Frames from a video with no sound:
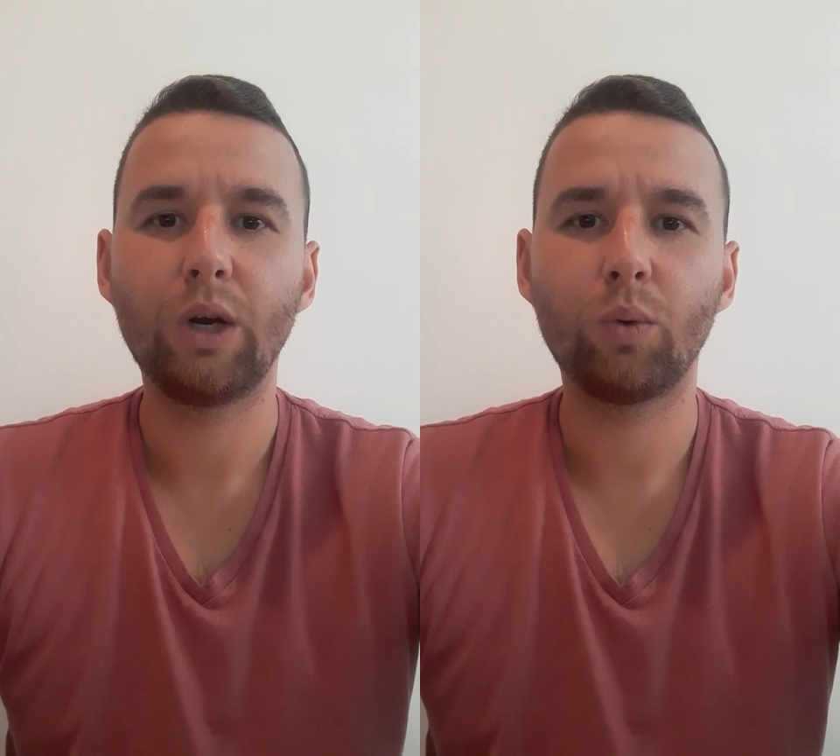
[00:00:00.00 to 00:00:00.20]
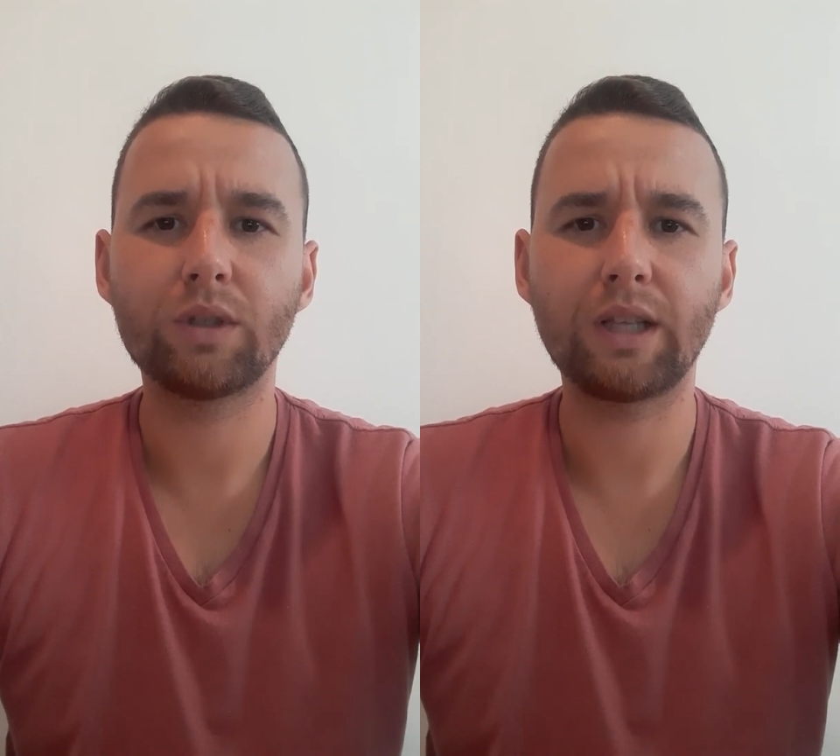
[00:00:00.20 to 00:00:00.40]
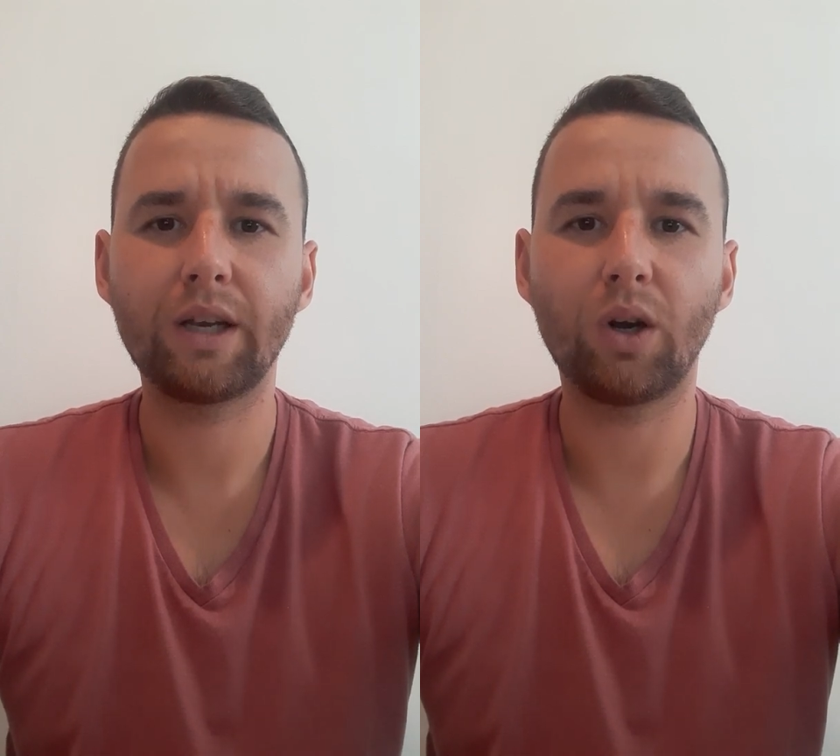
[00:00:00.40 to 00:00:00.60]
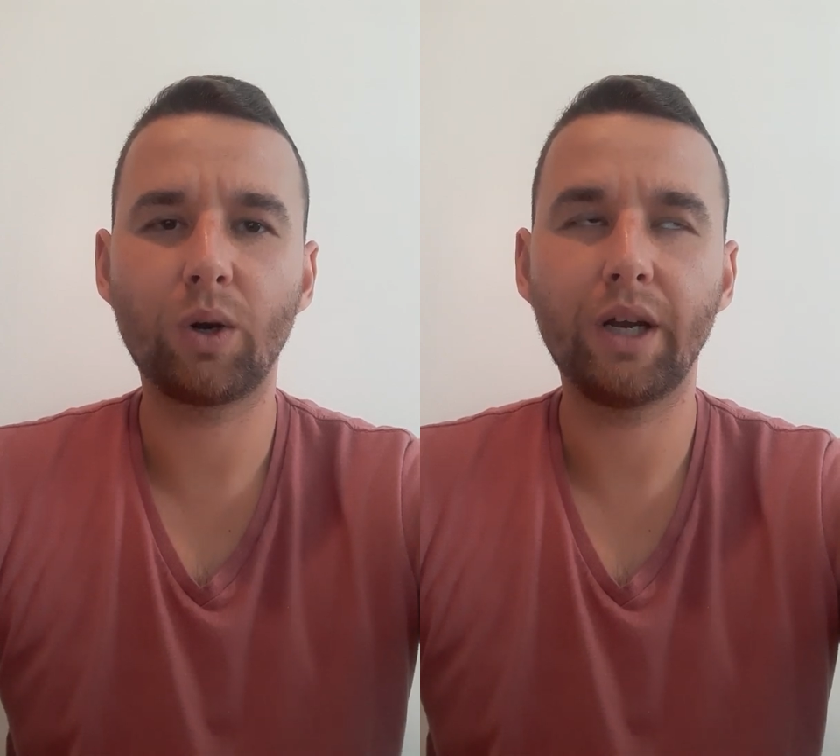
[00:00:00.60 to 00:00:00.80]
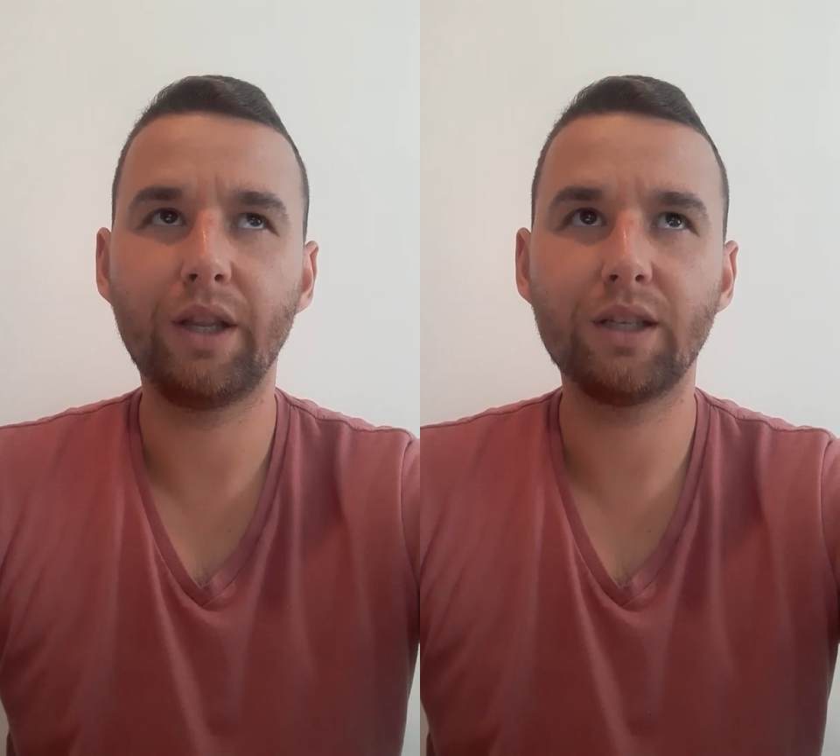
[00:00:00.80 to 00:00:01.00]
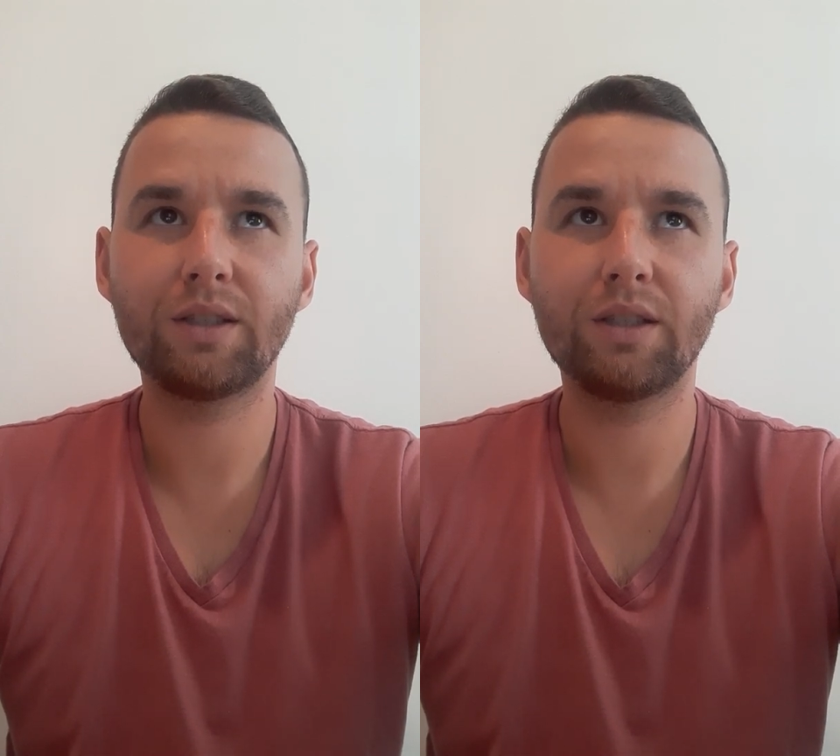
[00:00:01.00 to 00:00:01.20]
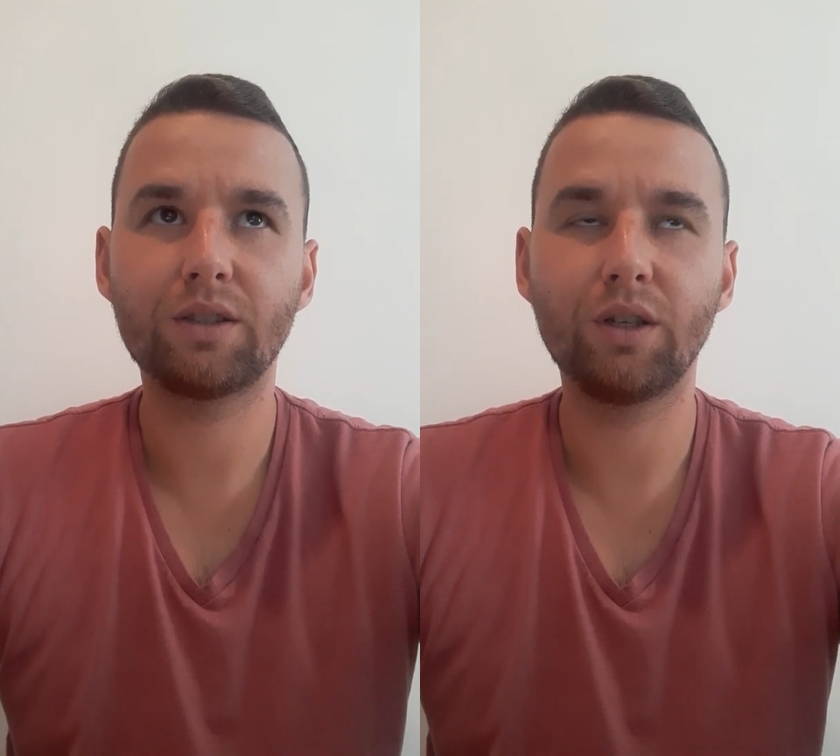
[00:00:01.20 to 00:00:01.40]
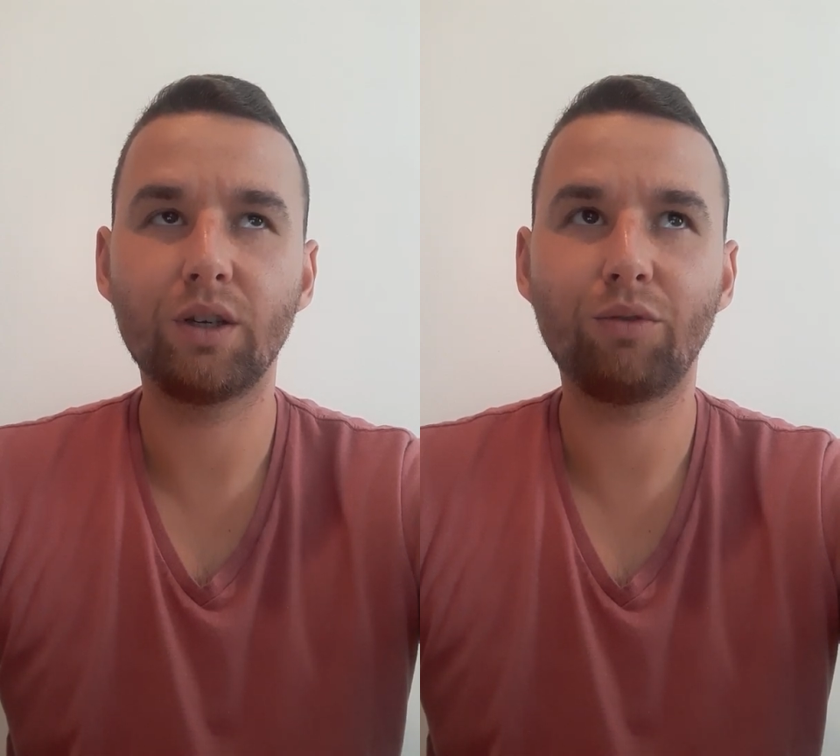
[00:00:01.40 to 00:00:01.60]
was like, okay, this is
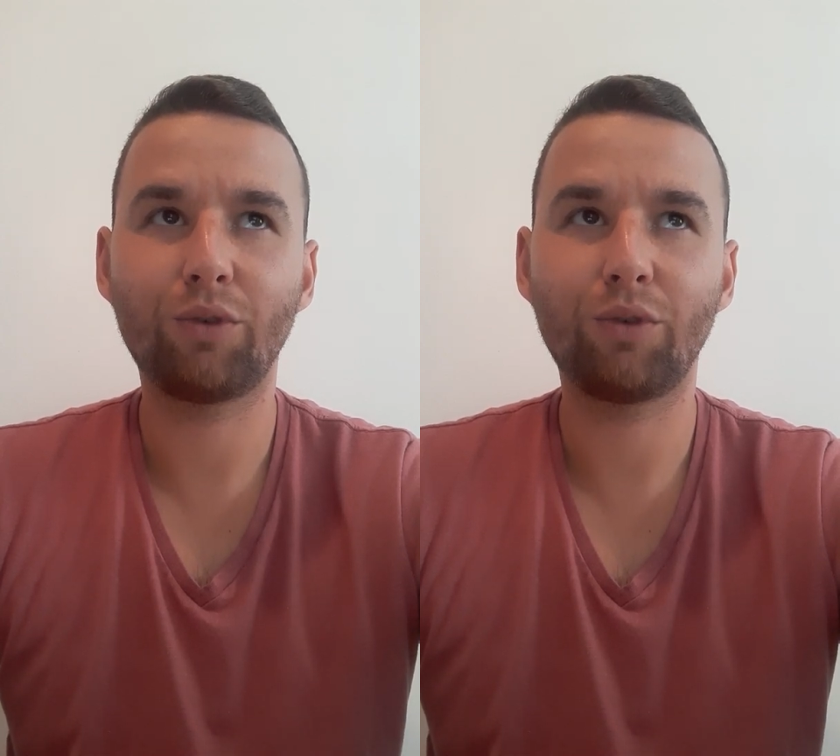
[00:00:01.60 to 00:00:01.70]
the